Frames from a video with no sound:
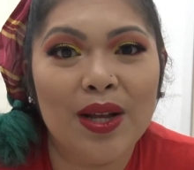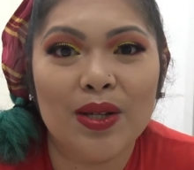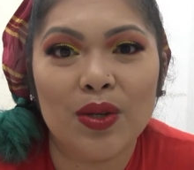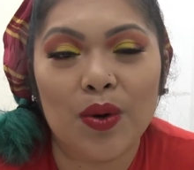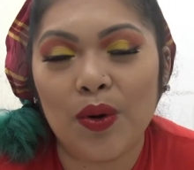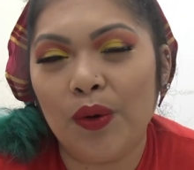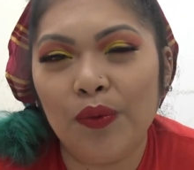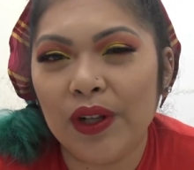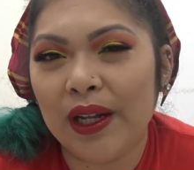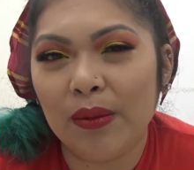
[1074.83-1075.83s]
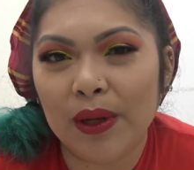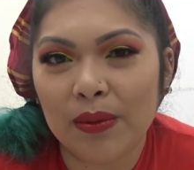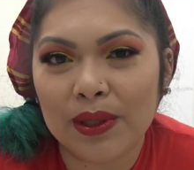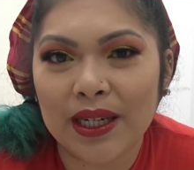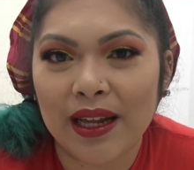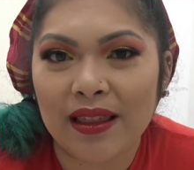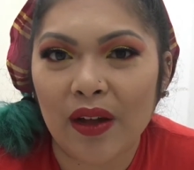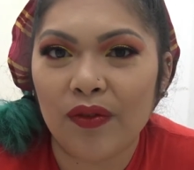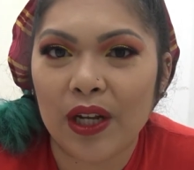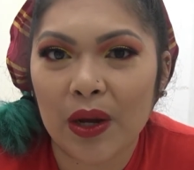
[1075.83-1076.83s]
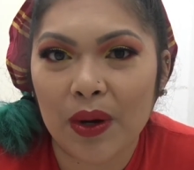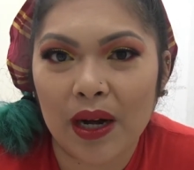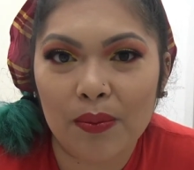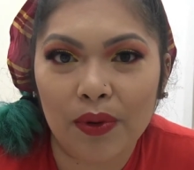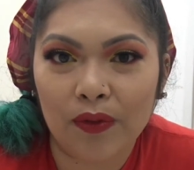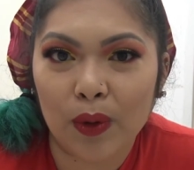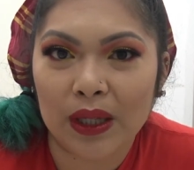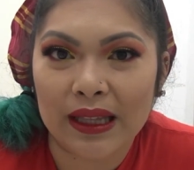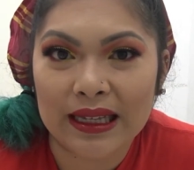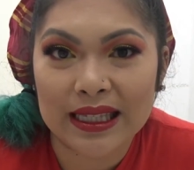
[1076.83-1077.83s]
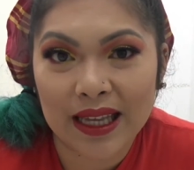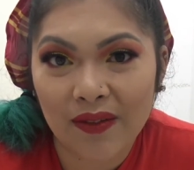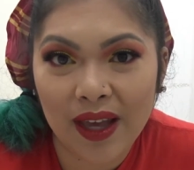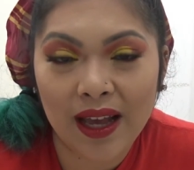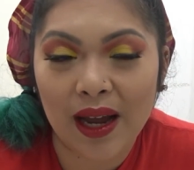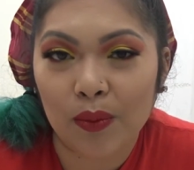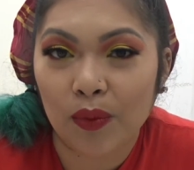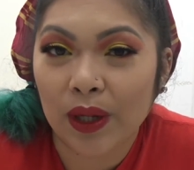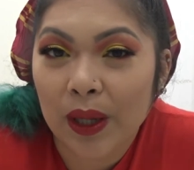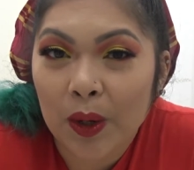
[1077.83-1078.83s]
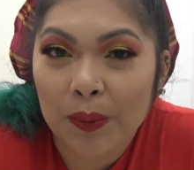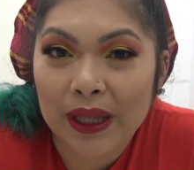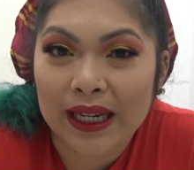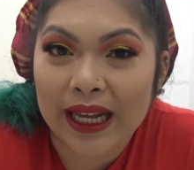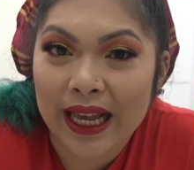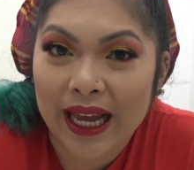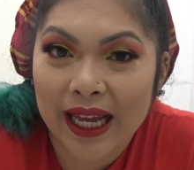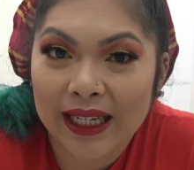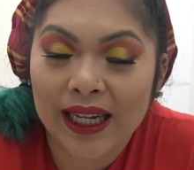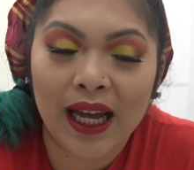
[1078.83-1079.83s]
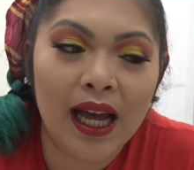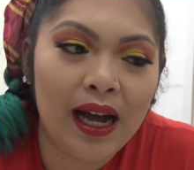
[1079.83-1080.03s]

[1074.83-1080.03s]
So hopefully I'll be able to get that video up before Thanksgiving. I'm really hoping that I can.